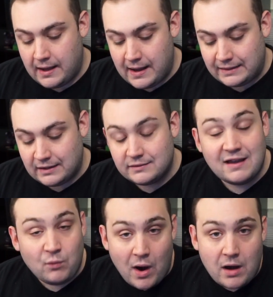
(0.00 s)
It does
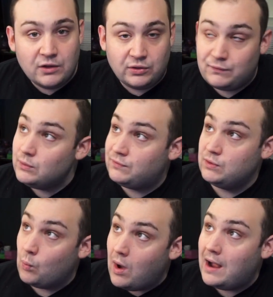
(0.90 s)
have wireless if
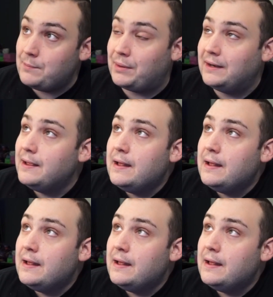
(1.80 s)
you want, but